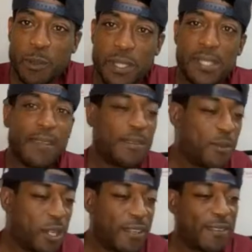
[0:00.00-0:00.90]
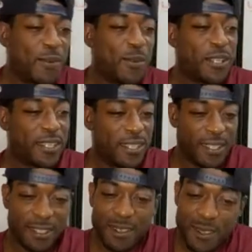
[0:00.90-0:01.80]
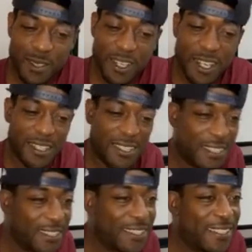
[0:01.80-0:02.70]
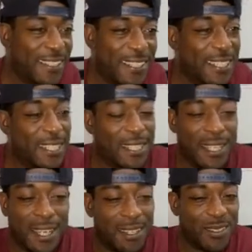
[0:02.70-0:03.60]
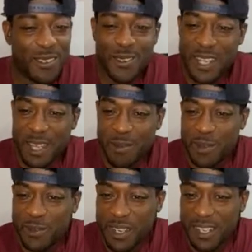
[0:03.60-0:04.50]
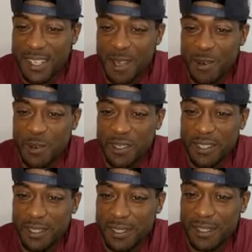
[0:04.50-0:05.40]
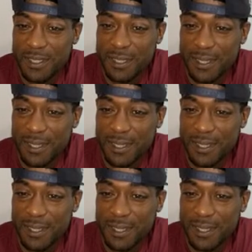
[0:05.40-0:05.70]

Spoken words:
Peace, everyone. Oh, that's, I don't know what happened as I was